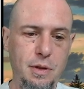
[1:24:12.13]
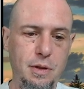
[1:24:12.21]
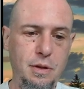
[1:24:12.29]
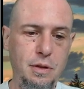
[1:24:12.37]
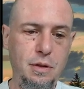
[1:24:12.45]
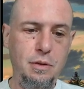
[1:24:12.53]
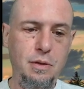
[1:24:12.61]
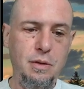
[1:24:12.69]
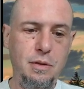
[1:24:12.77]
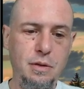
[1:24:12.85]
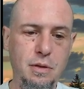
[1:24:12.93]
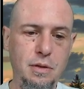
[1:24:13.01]
to
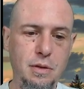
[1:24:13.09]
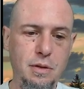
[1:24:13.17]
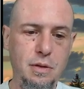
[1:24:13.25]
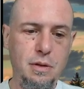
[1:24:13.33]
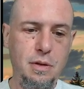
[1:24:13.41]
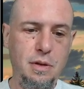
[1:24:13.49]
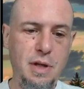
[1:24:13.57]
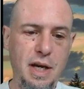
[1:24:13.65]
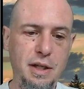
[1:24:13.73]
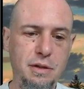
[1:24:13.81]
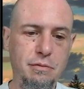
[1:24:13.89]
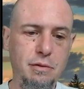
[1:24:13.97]

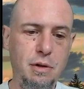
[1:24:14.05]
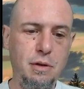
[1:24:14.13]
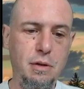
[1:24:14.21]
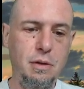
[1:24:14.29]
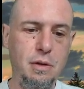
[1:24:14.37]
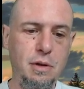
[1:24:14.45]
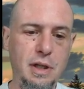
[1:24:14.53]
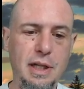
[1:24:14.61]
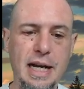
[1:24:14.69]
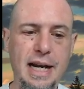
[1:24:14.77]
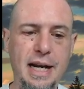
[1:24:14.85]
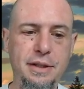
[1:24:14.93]
dice roll
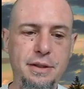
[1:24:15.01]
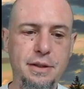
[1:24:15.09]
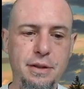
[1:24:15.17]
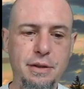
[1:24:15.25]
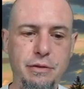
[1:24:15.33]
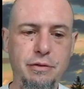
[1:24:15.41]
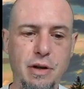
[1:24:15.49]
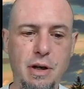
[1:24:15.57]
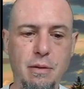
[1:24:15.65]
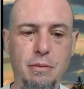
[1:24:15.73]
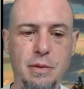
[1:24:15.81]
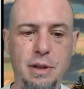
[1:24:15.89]
class
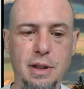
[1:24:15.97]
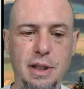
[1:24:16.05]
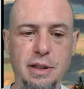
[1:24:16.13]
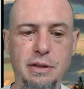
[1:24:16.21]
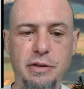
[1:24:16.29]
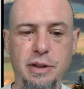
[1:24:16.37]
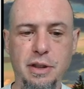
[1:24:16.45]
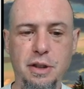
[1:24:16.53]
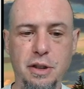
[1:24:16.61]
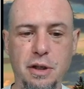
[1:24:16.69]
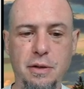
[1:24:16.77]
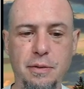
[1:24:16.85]
from list of
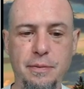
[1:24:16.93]
integer.